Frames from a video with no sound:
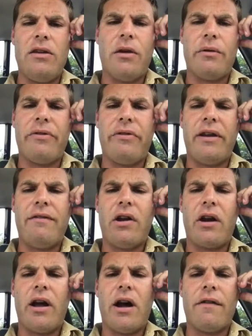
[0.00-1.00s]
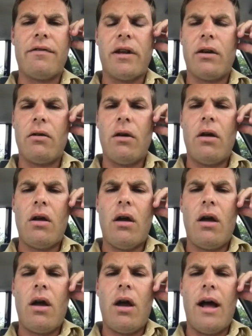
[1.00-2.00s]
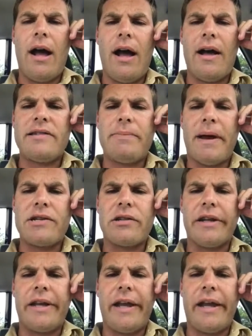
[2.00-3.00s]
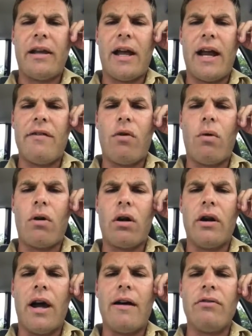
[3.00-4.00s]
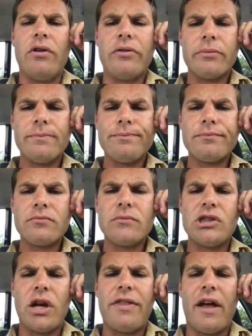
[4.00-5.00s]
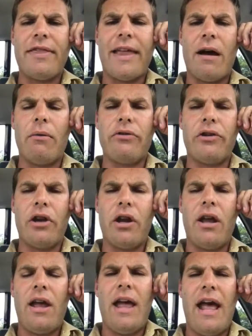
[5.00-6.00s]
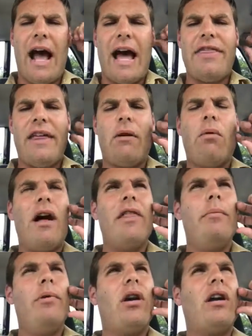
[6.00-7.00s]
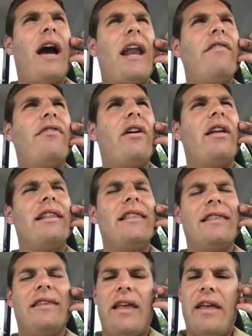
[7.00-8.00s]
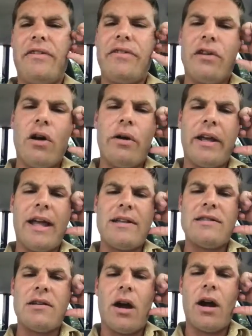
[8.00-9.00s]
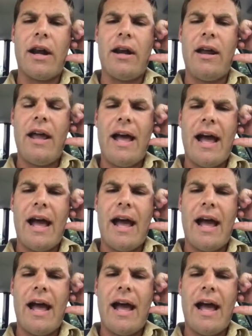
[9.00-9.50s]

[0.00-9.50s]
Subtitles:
you don't see very often, especially in kind of horror novels. So I thought that was good. I think while the book kind of is slow to get started,